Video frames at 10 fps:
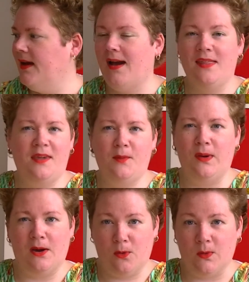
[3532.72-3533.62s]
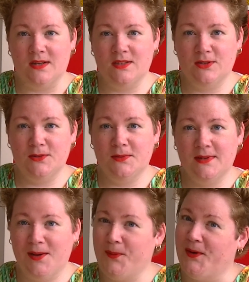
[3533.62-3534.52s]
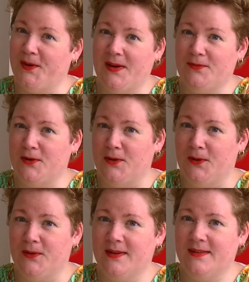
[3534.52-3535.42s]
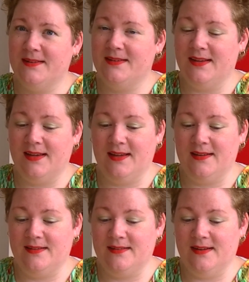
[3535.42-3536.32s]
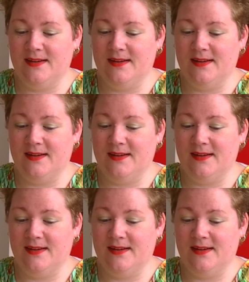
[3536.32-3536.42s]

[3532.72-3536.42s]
I think we all want to, and we all have to learn, and